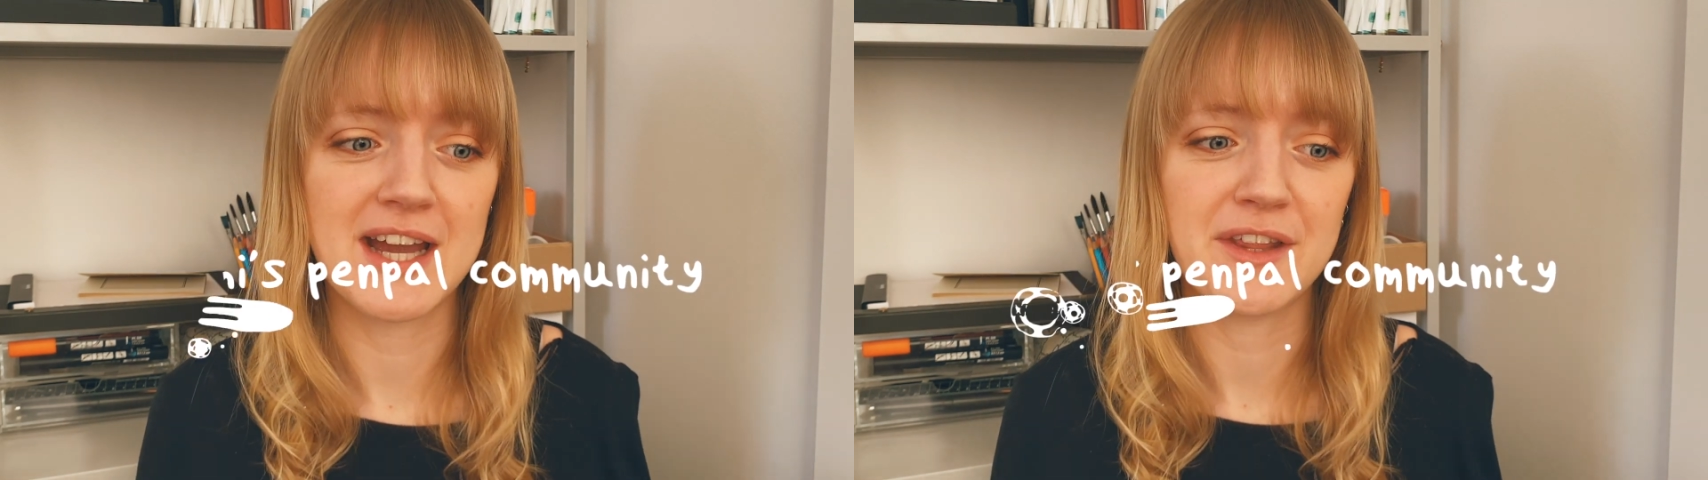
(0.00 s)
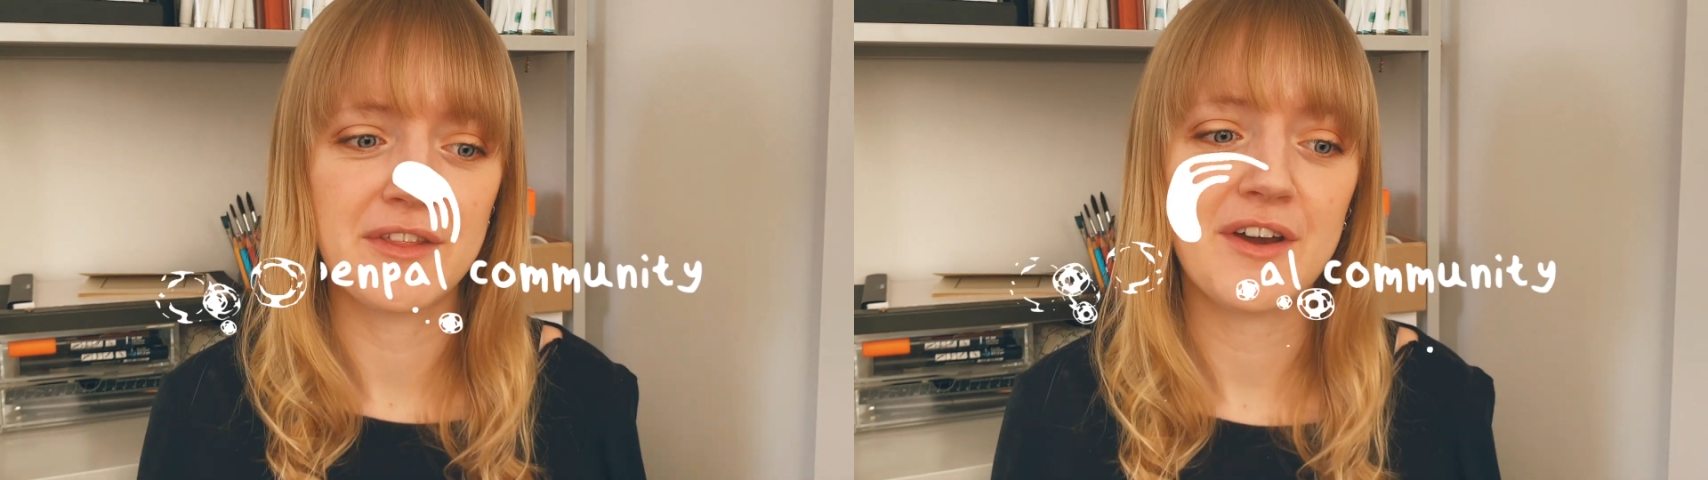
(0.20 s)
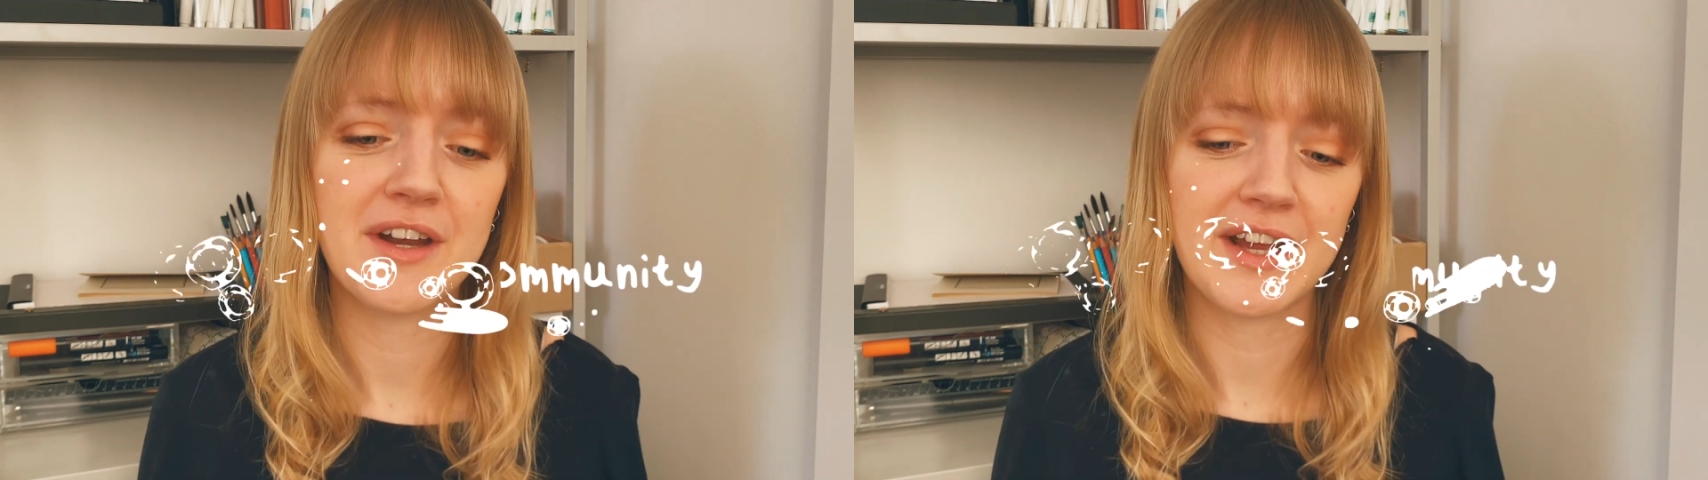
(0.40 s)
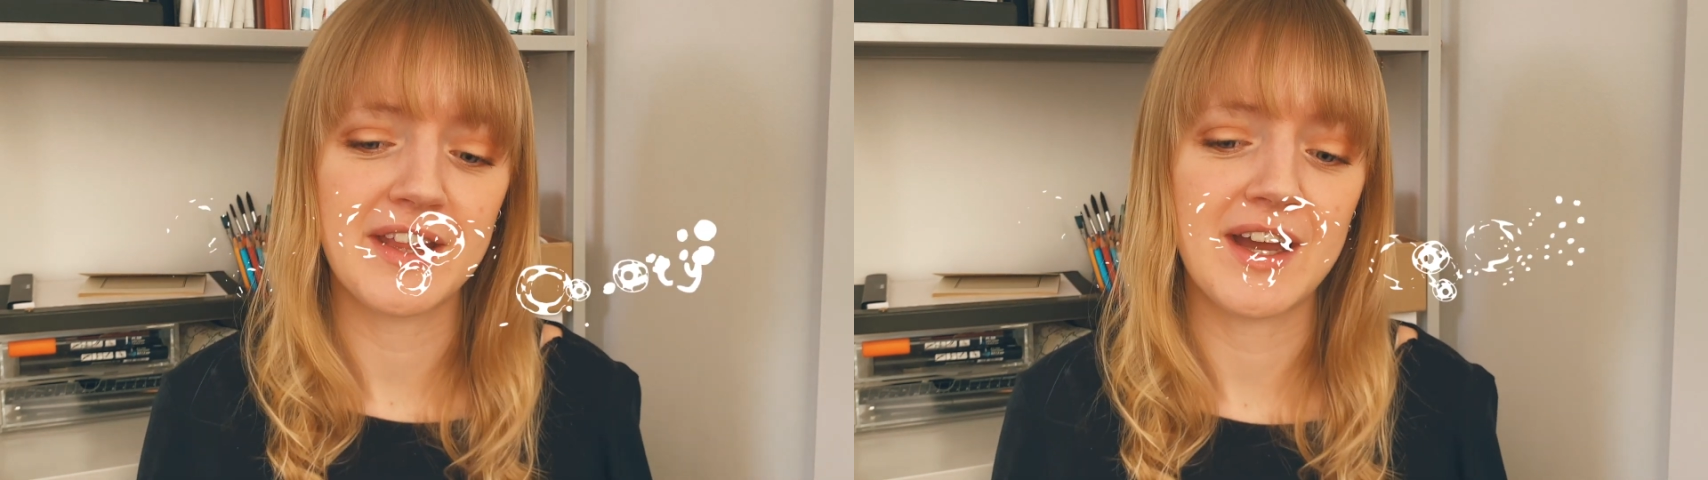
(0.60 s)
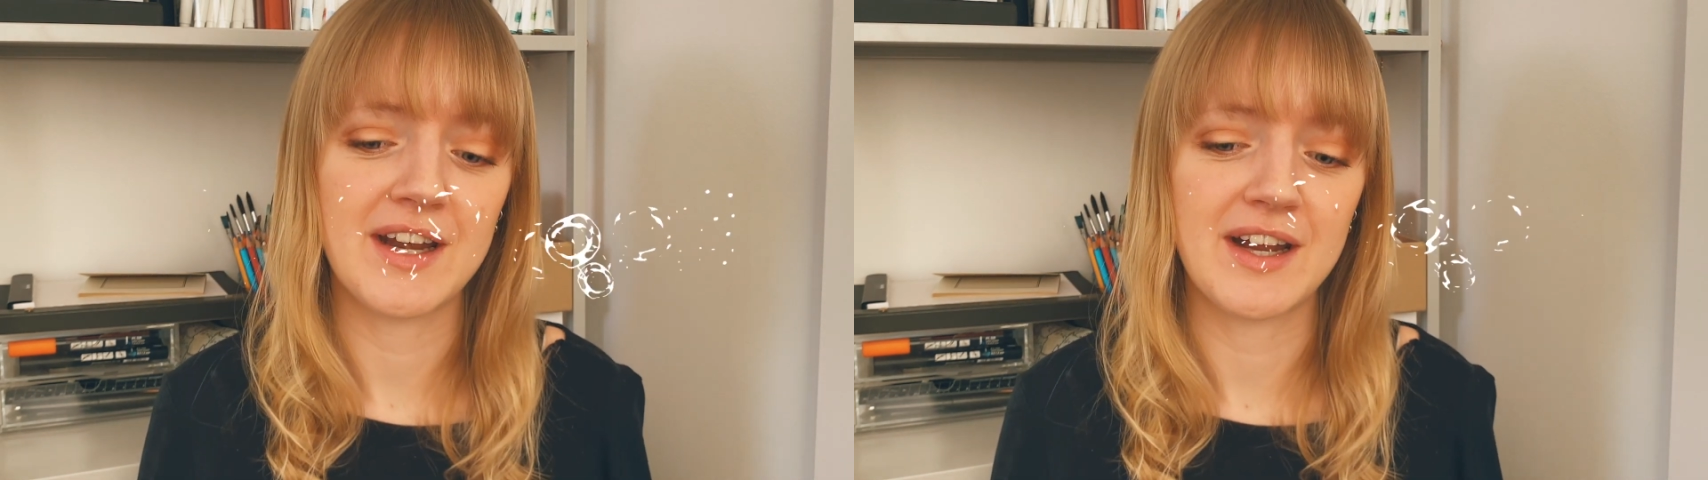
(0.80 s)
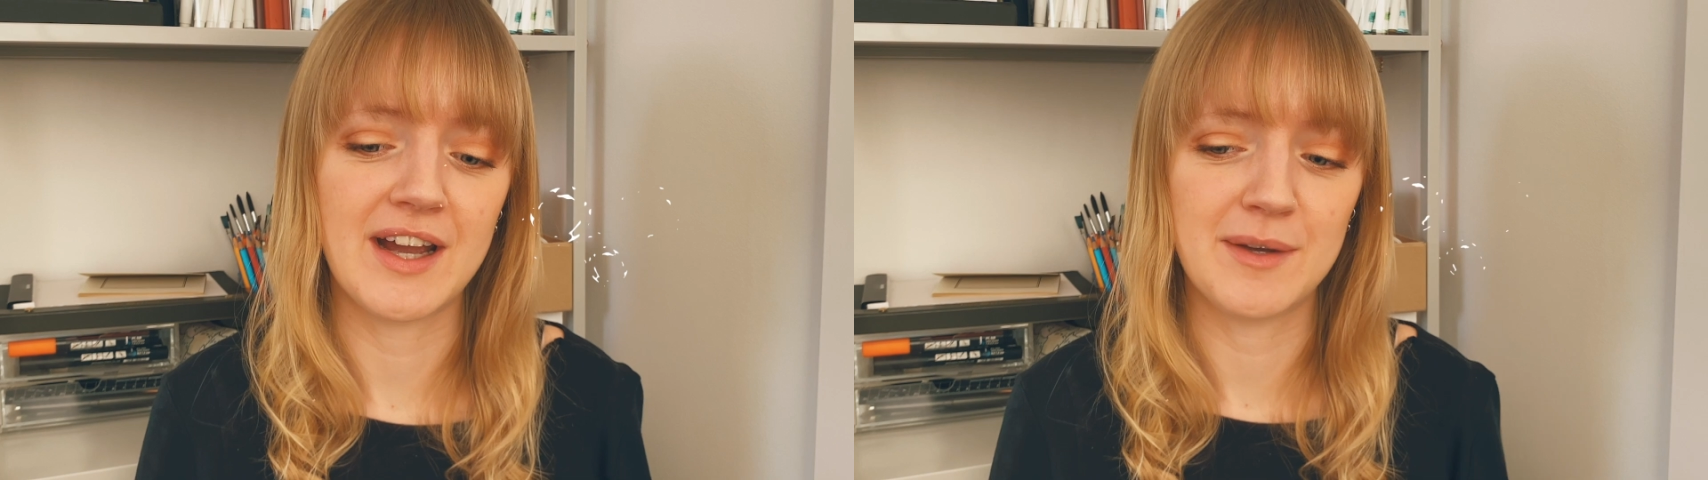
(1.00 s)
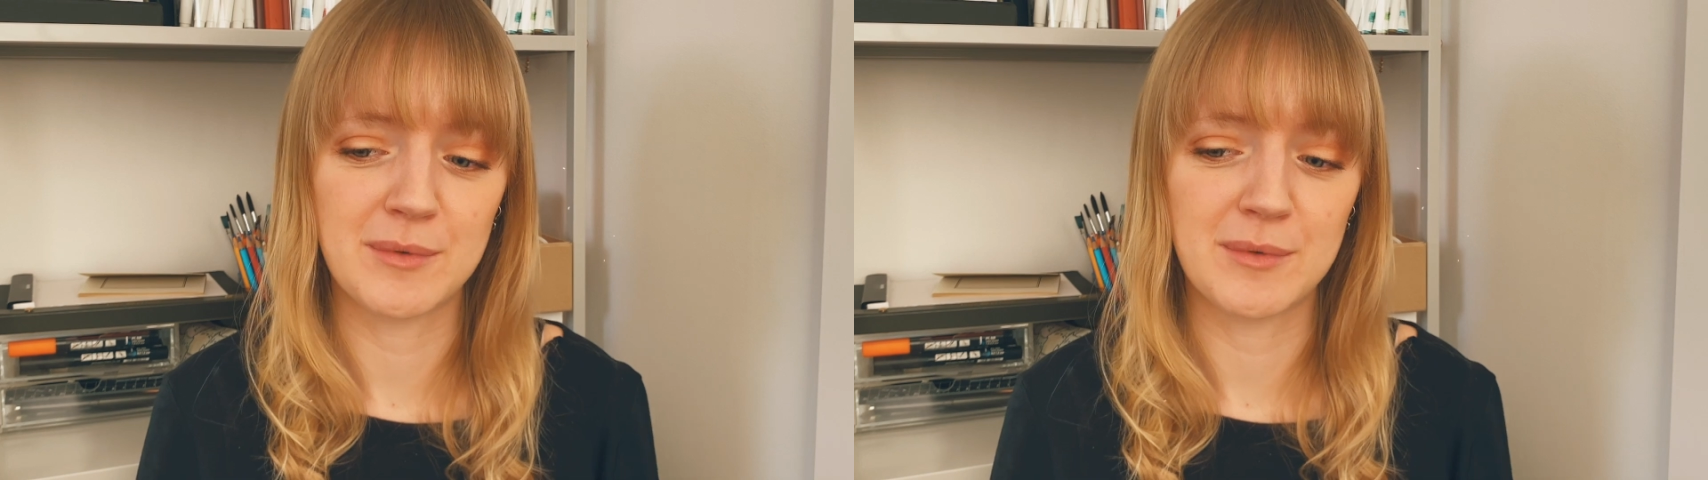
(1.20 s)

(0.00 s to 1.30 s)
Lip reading: I thought that I